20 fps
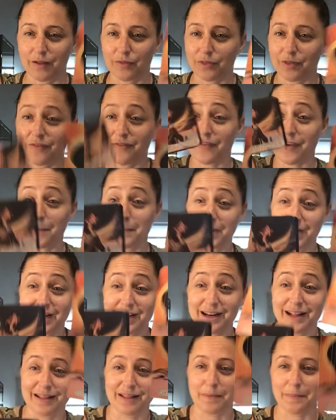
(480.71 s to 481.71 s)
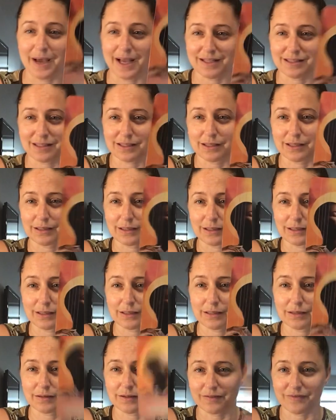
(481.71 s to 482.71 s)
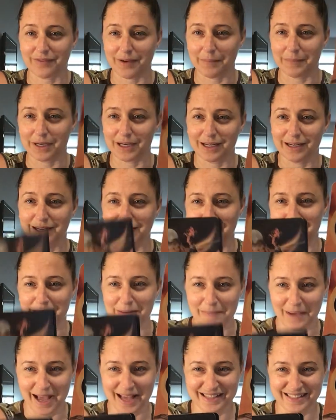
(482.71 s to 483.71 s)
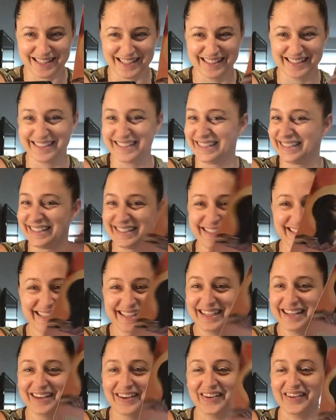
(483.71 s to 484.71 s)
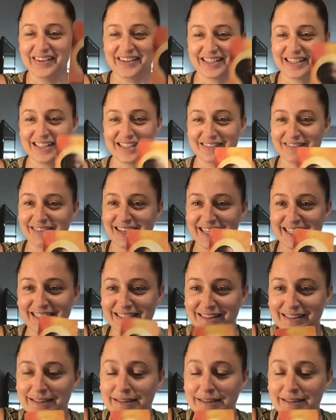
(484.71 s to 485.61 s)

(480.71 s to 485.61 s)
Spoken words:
the feminine and the masculine. The feminine and the masculine. I'll get it right.